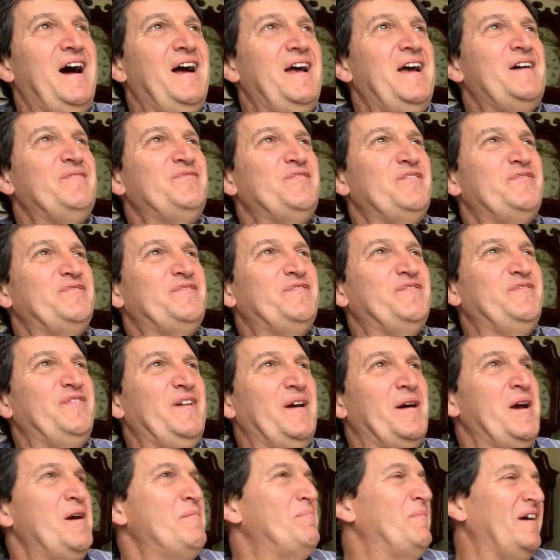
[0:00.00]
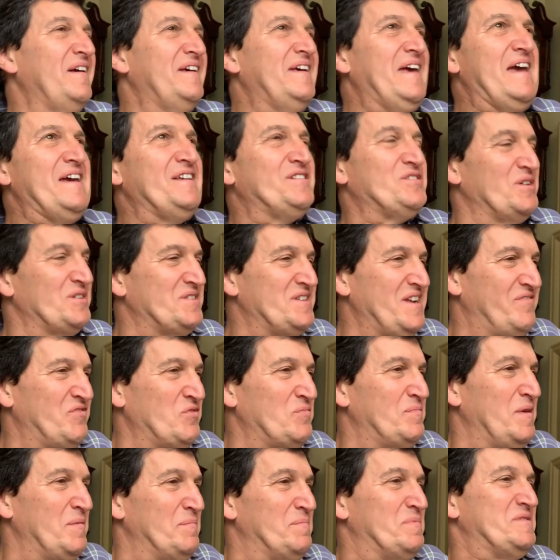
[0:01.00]
have a... My gaydar's never
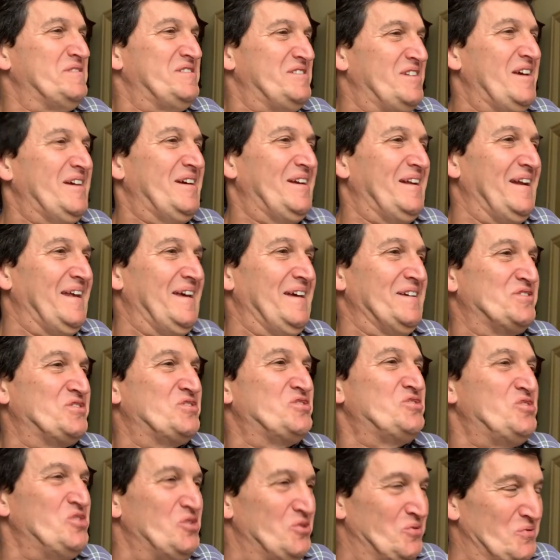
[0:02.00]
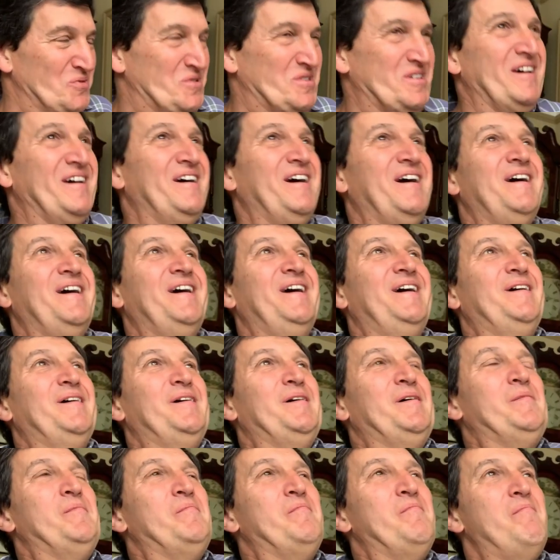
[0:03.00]
been particularly astute.
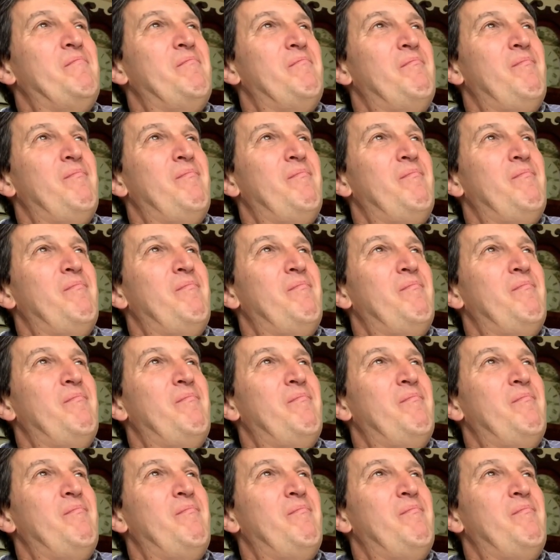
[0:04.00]
I'm